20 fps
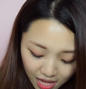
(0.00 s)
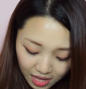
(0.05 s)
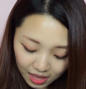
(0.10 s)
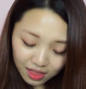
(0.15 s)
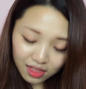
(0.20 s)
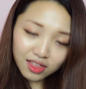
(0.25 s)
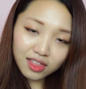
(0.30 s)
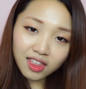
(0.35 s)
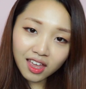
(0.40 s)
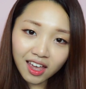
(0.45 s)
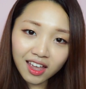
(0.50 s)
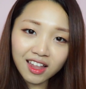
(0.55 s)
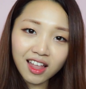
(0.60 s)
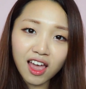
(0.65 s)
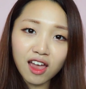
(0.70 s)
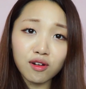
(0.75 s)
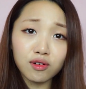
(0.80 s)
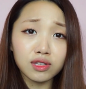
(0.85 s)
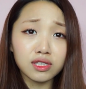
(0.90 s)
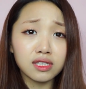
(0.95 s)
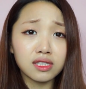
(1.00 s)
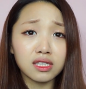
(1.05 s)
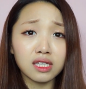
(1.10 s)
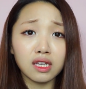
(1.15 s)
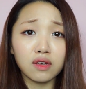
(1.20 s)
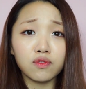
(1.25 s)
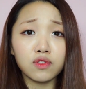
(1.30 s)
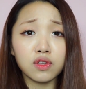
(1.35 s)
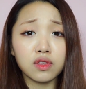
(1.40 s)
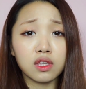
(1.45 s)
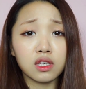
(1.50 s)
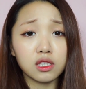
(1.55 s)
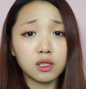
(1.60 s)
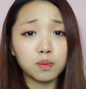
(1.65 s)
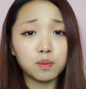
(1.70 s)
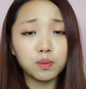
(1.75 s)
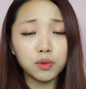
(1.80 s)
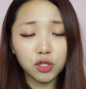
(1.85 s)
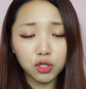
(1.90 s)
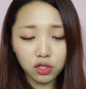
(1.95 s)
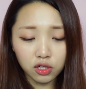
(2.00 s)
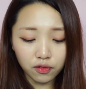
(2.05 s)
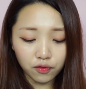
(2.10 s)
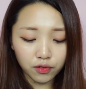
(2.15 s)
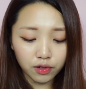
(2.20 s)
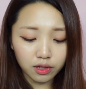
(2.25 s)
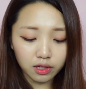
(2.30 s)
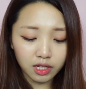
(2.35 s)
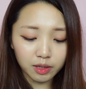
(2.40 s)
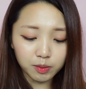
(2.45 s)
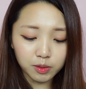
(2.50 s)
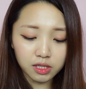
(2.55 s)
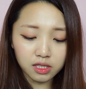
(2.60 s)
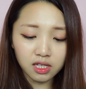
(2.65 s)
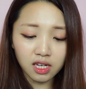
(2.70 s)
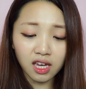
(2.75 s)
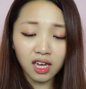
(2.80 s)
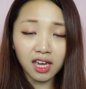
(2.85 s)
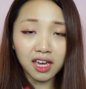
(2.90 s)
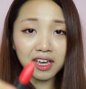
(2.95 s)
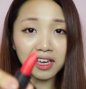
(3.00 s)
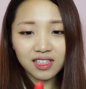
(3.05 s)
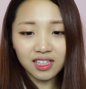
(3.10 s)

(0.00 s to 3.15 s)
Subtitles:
And then I received this beautiful lipstick,